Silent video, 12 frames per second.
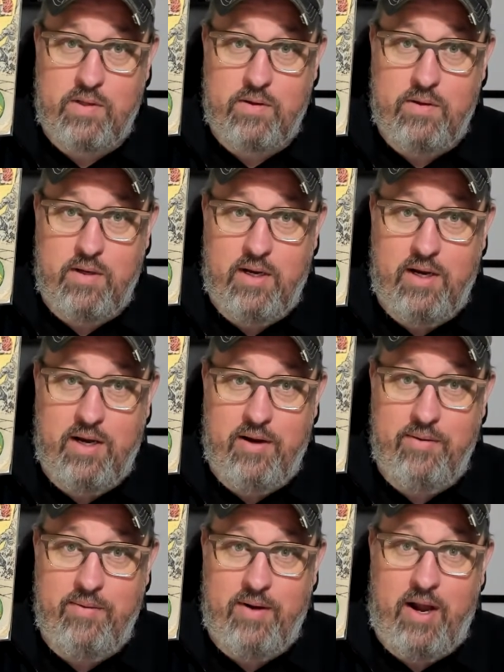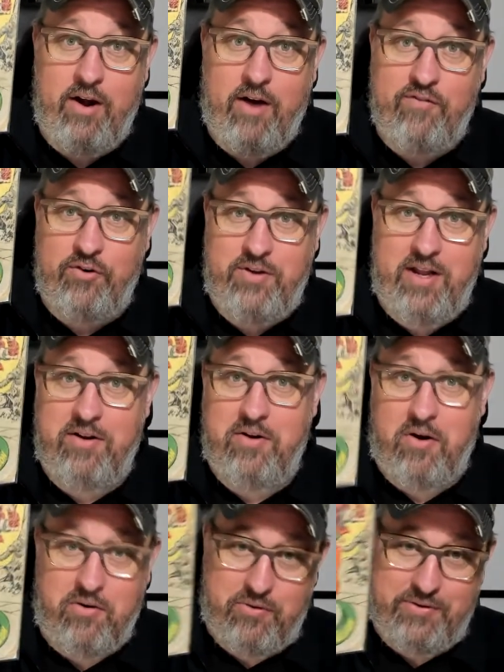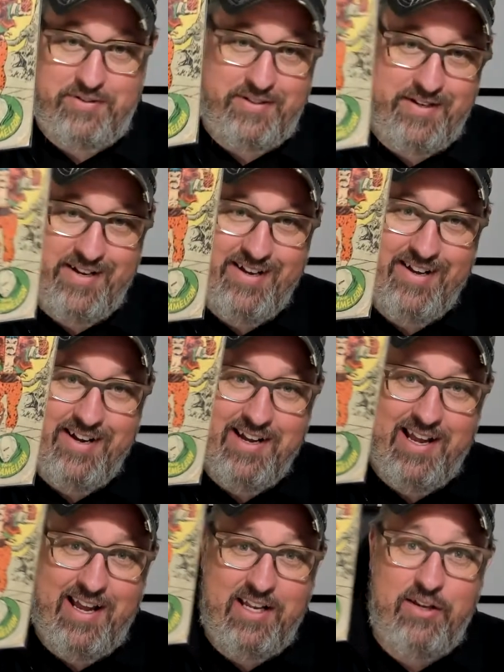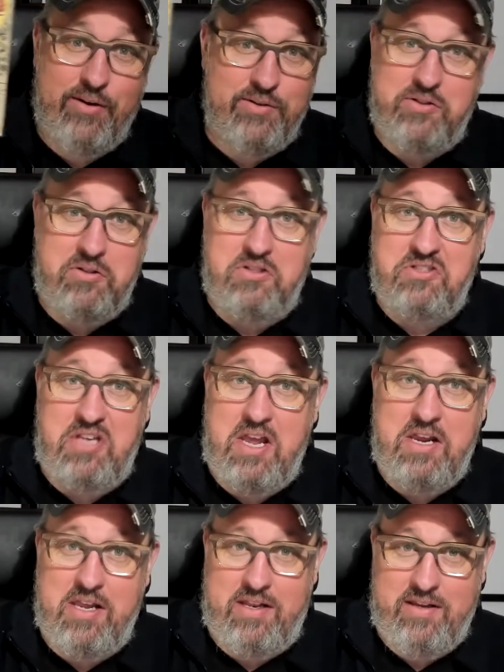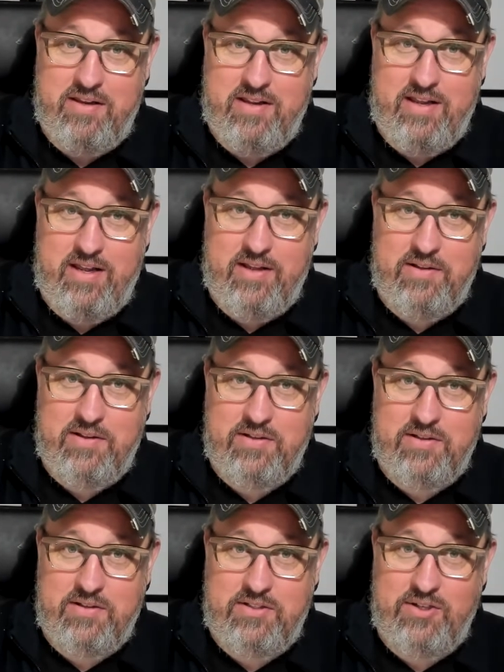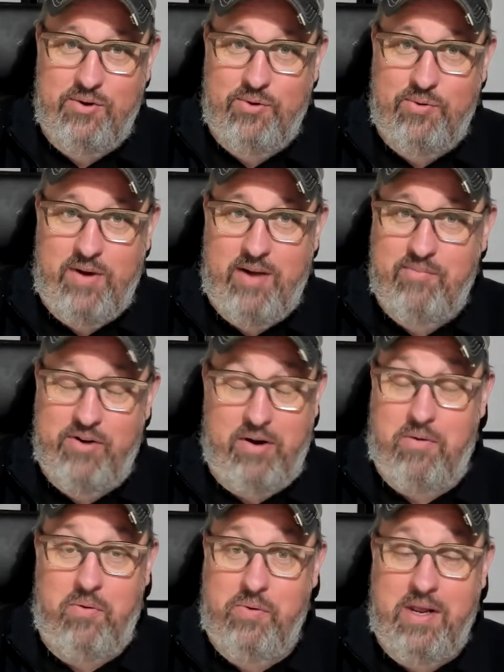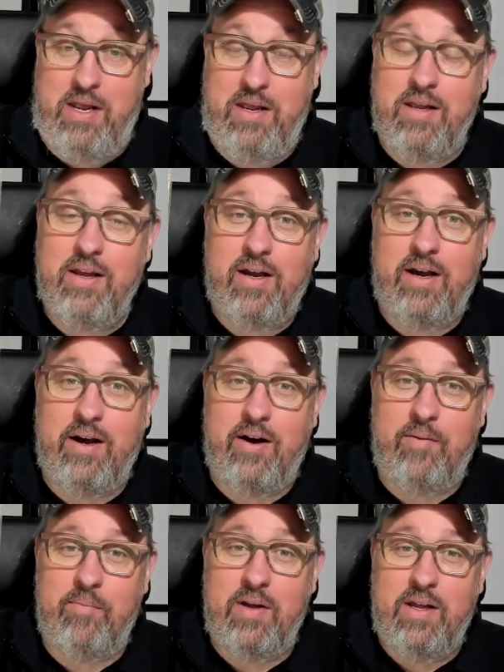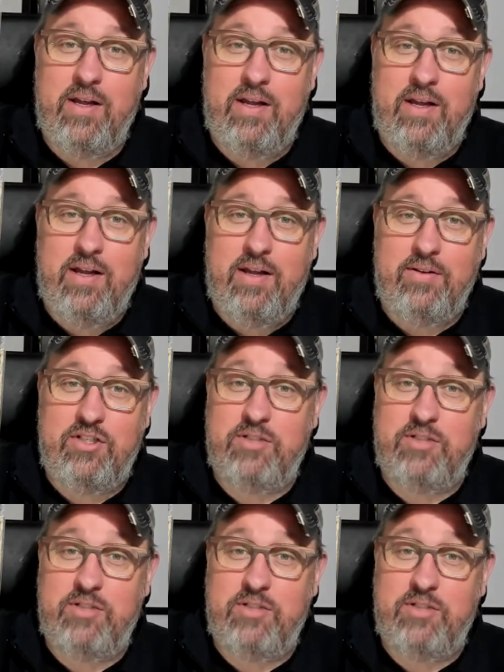I offered $10, and he goes, "Just take it." So I'm like, okay, just